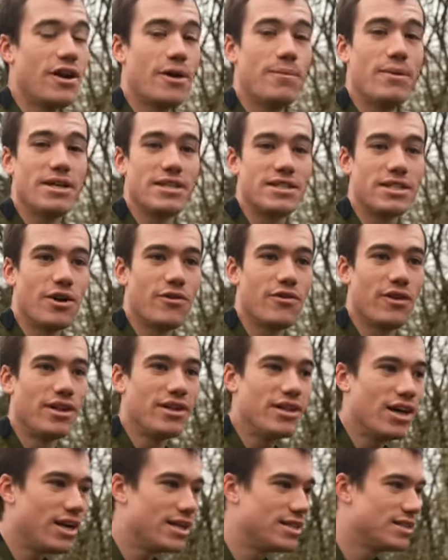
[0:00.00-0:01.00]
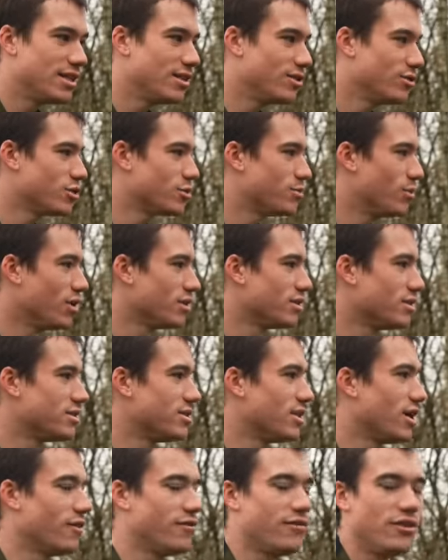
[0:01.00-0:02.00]
found myself a nice little spot to
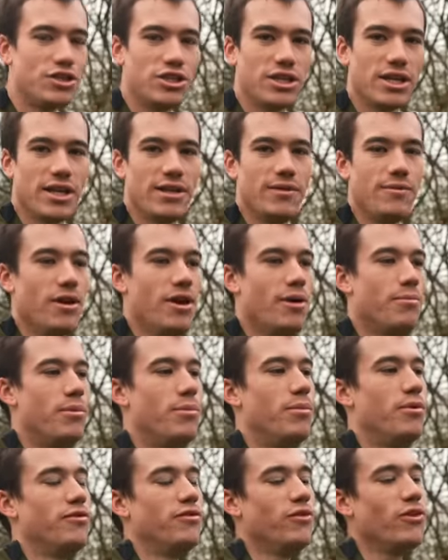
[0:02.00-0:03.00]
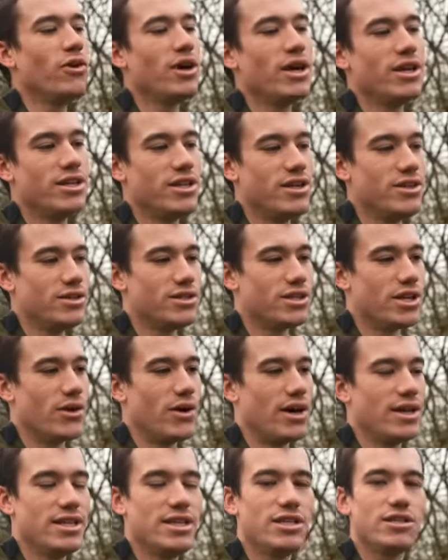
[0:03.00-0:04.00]
start fishing in, but before I do
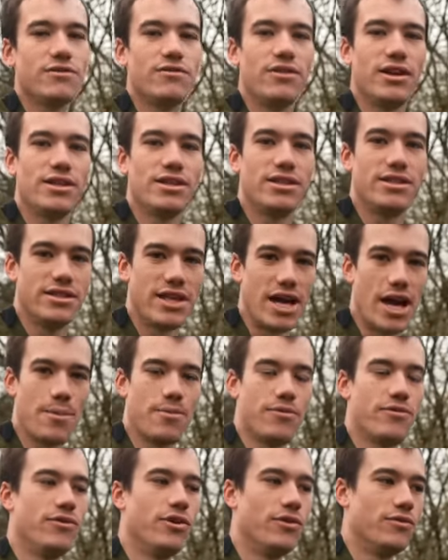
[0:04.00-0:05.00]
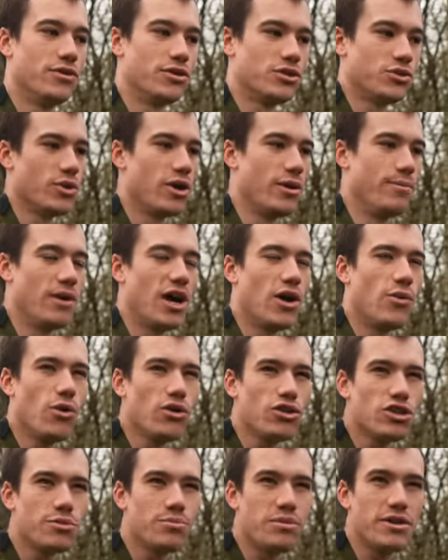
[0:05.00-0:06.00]
so, I need to find the depth of the swim. I
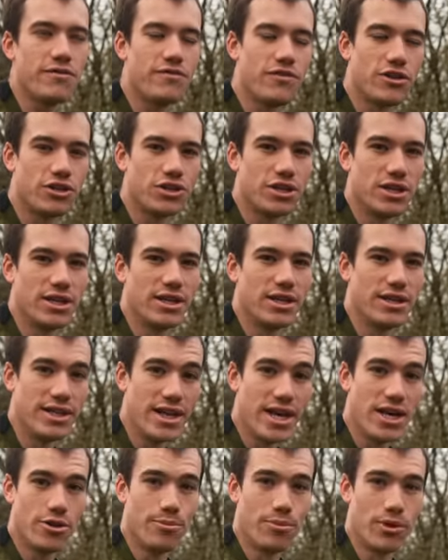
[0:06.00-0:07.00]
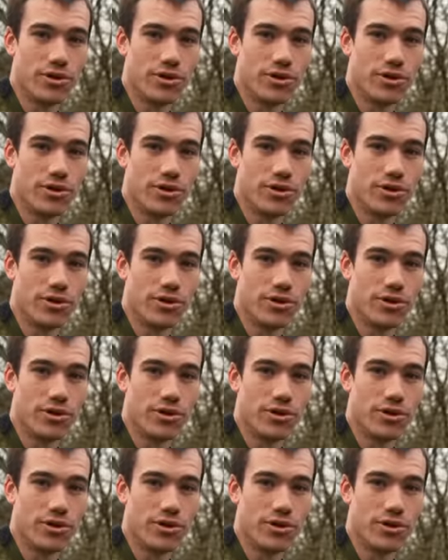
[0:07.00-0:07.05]
want to be fishing near the